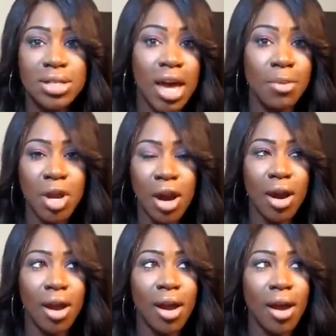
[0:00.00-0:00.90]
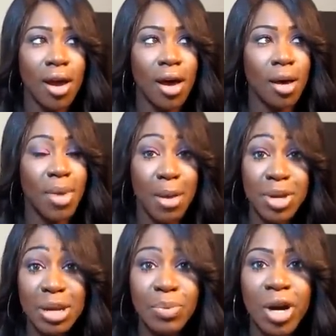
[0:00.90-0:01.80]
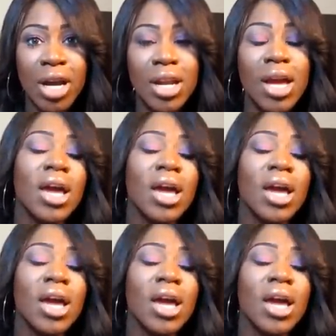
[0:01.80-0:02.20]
Damier ebony print.